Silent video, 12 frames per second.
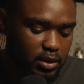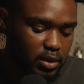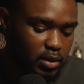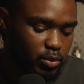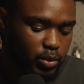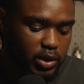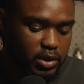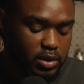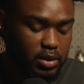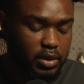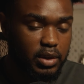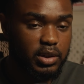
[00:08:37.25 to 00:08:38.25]
which
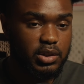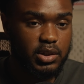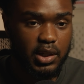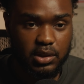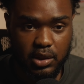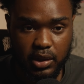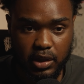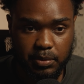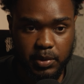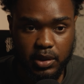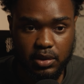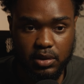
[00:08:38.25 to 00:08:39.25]
changed the game
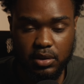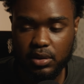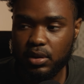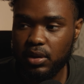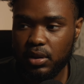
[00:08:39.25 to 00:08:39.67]
because